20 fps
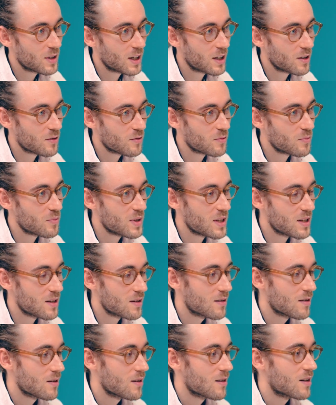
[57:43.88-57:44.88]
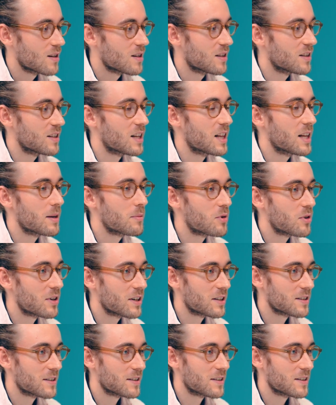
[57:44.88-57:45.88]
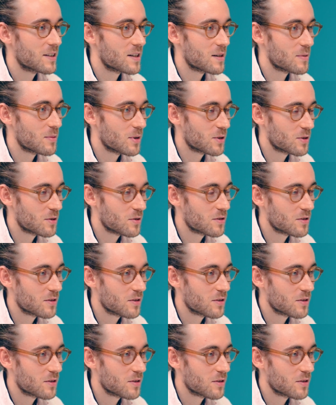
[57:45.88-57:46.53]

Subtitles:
kind of be deliberate about your